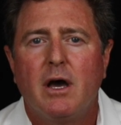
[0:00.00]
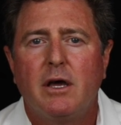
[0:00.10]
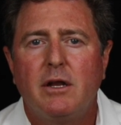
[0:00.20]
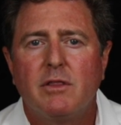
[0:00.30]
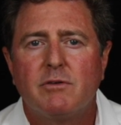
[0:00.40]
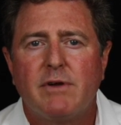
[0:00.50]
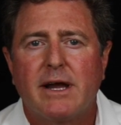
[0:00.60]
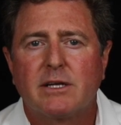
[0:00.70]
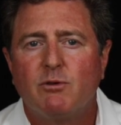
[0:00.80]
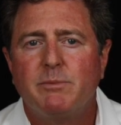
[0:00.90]
Another
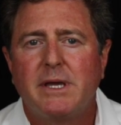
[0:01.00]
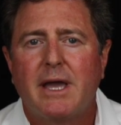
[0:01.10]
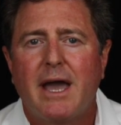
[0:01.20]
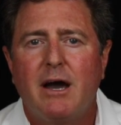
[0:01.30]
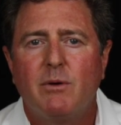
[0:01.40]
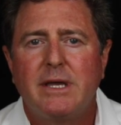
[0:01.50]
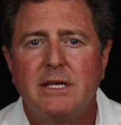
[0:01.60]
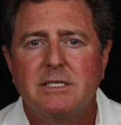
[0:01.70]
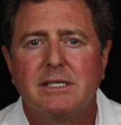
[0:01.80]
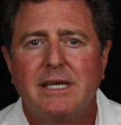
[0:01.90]
factor will be how
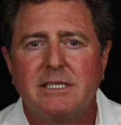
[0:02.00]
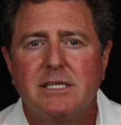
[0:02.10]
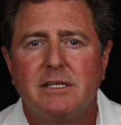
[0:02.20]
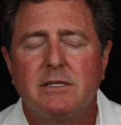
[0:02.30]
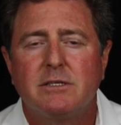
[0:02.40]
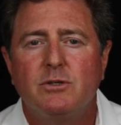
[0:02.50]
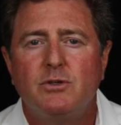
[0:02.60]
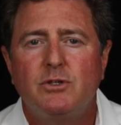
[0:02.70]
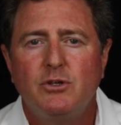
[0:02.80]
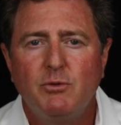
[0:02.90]
easily is it
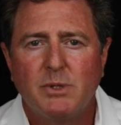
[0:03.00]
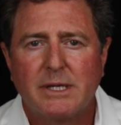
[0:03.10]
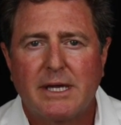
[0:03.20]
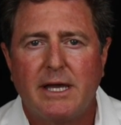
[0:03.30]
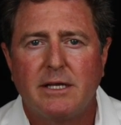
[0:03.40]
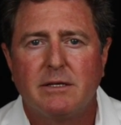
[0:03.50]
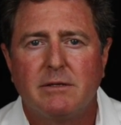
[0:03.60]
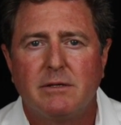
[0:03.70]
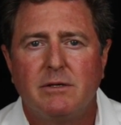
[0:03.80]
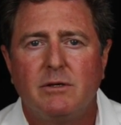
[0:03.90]
to duplicate
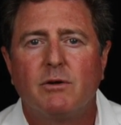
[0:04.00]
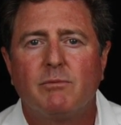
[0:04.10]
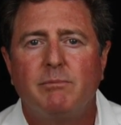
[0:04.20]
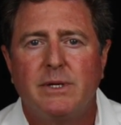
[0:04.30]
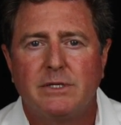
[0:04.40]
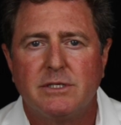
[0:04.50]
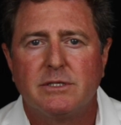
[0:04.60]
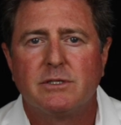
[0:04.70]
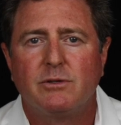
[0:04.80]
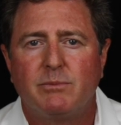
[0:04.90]
your
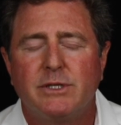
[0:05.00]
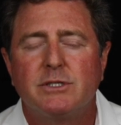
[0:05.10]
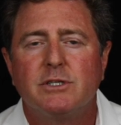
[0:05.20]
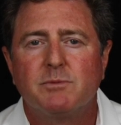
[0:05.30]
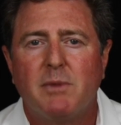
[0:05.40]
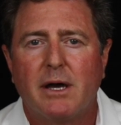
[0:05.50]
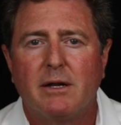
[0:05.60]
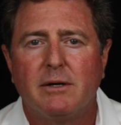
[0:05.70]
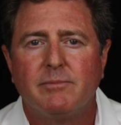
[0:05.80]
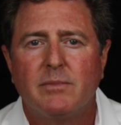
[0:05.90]
business or your business
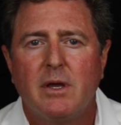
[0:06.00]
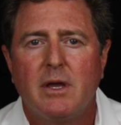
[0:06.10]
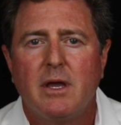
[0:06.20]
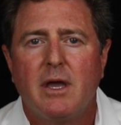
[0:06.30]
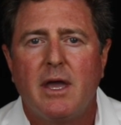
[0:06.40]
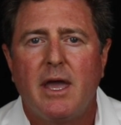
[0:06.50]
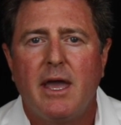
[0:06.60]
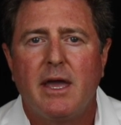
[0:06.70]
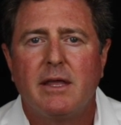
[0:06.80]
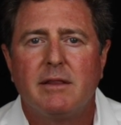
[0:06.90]
model?
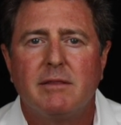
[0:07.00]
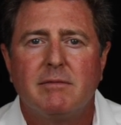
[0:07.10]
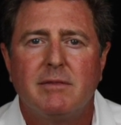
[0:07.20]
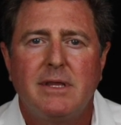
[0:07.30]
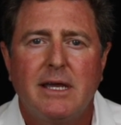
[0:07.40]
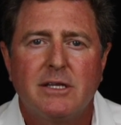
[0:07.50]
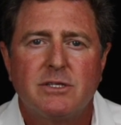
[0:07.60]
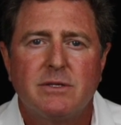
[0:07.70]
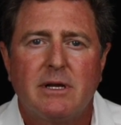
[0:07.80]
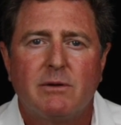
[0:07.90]
And the
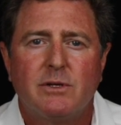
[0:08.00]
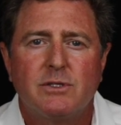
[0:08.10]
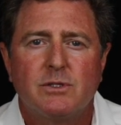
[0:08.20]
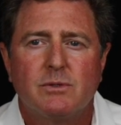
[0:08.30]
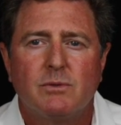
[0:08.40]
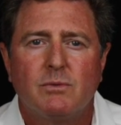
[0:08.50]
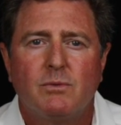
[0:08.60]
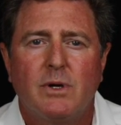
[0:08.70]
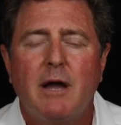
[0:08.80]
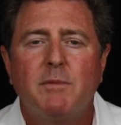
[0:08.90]
answer there is,
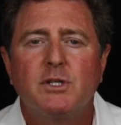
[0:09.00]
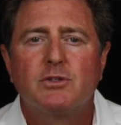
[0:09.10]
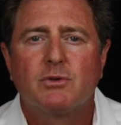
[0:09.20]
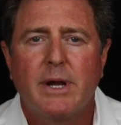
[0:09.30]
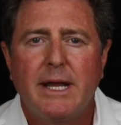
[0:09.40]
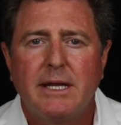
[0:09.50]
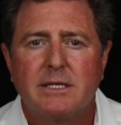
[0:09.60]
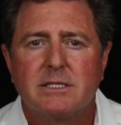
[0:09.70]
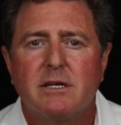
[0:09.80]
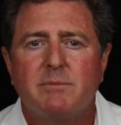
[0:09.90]
well, how much training
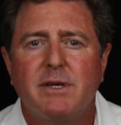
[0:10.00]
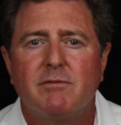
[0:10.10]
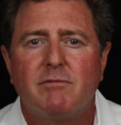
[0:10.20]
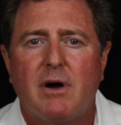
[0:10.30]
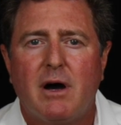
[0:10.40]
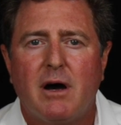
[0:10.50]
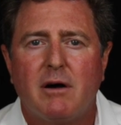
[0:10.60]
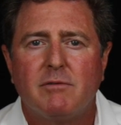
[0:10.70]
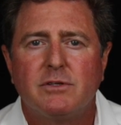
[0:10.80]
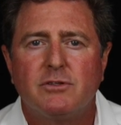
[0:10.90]
is going to be
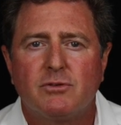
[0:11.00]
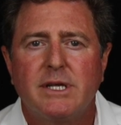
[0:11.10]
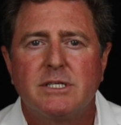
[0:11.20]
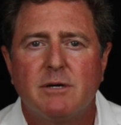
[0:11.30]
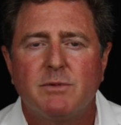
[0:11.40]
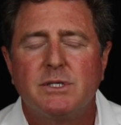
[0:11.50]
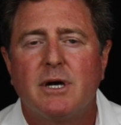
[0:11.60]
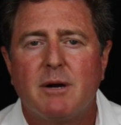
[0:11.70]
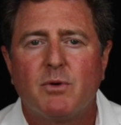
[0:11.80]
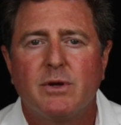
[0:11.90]
involved to train someone to
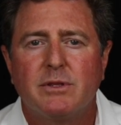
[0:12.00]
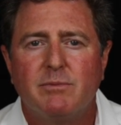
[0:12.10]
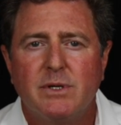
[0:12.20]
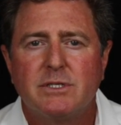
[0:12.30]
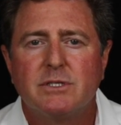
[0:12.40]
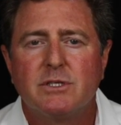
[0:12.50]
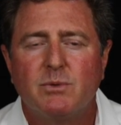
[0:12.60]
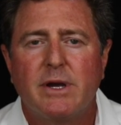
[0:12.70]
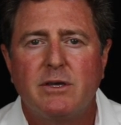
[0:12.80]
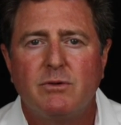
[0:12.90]
operate the business the
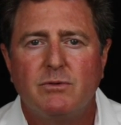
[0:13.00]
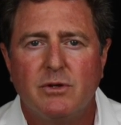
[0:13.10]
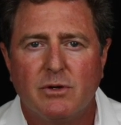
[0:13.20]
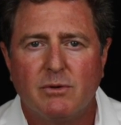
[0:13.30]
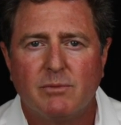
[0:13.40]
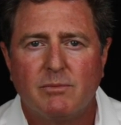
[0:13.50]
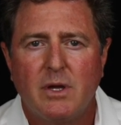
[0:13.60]
way you do?